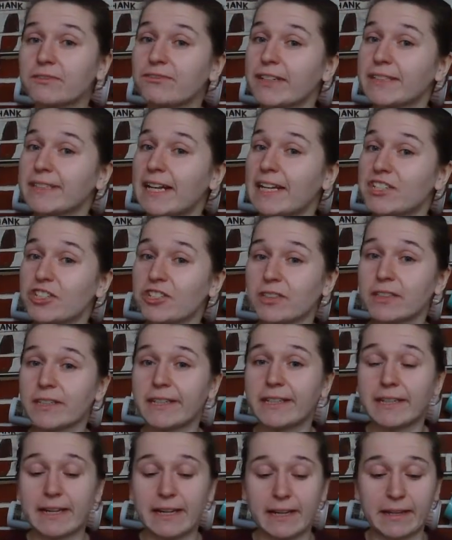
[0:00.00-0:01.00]

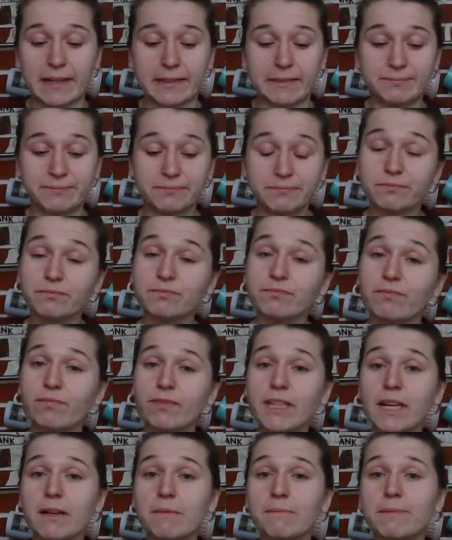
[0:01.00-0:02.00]
financially,
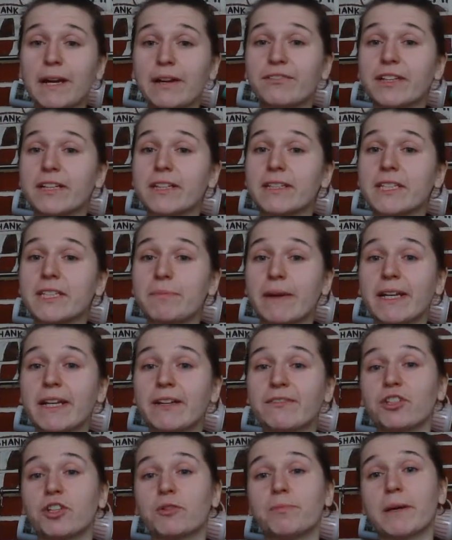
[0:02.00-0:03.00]
but if you can spare
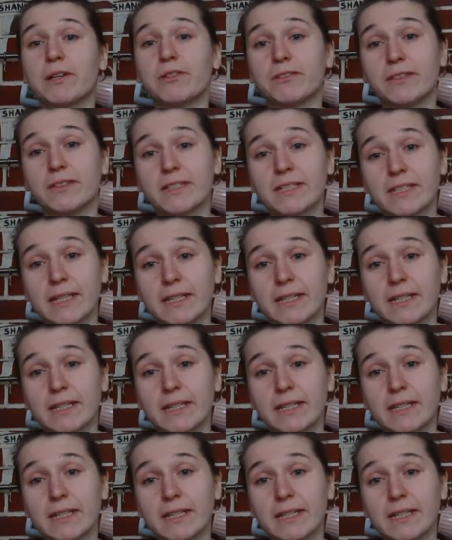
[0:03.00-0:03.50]
a few pounds,